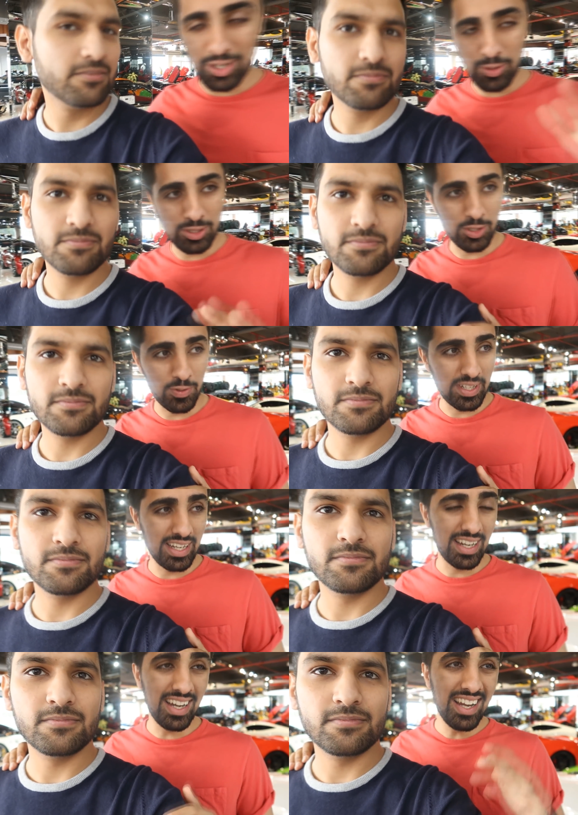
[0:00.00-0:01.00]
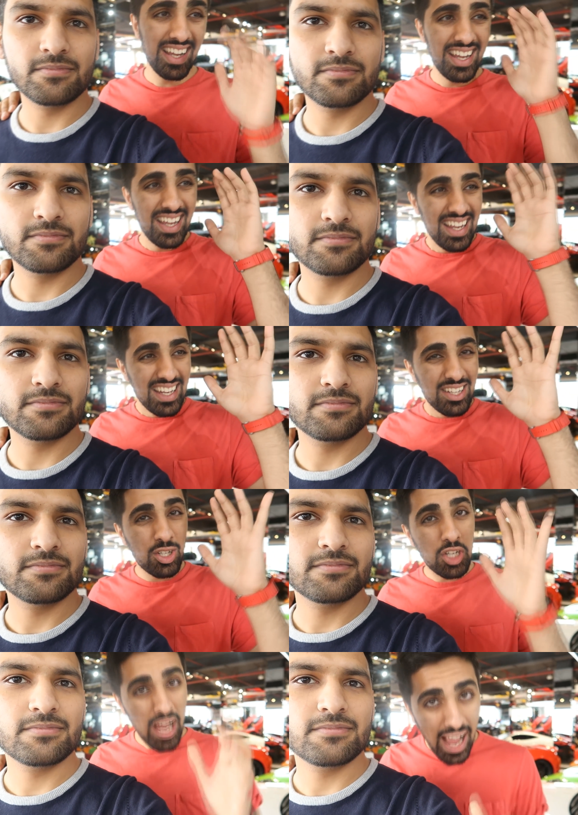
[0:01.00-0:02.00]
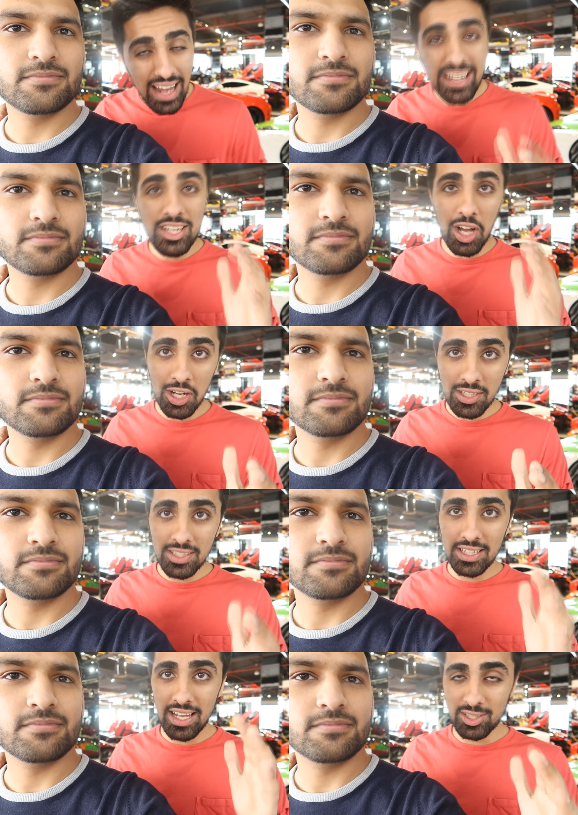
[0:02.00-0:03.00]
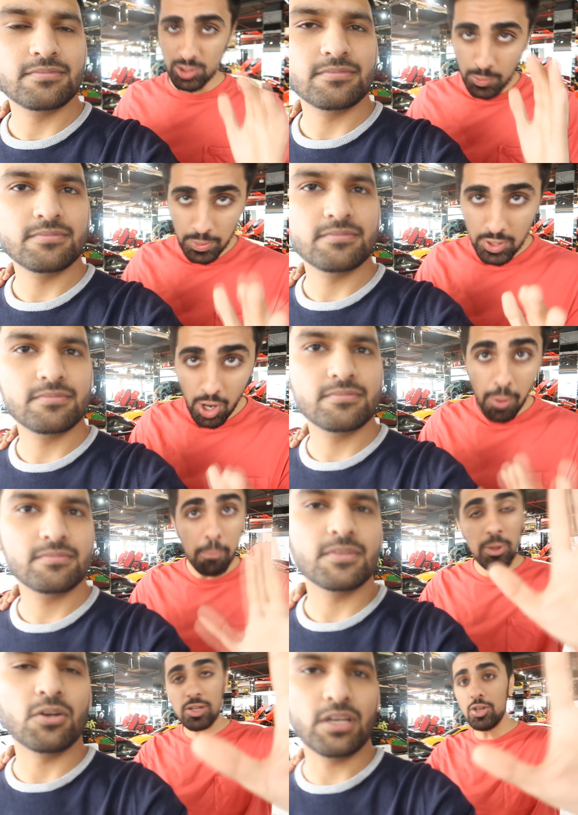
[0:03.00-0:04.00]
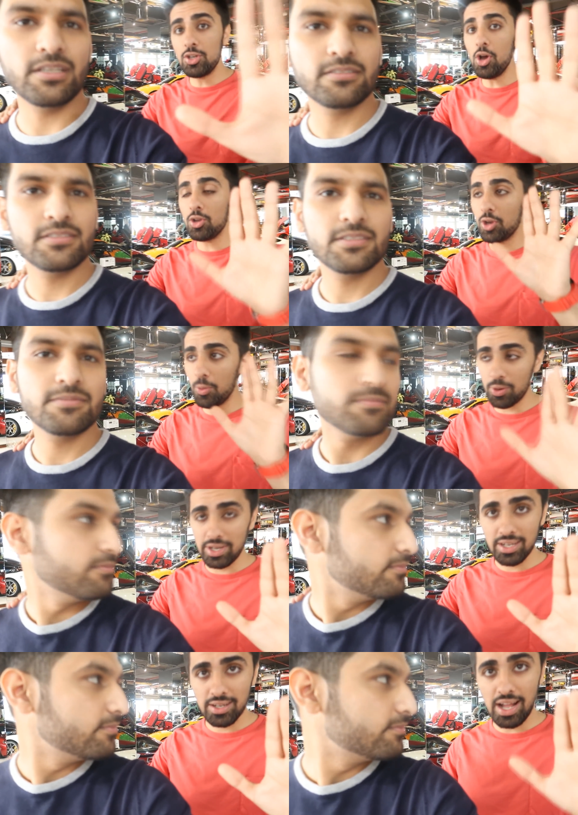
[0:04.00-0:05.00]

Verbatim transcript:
Speaker 1: to the owners over here. You're kind of young to get a supercar, but okay. don't, don't worry.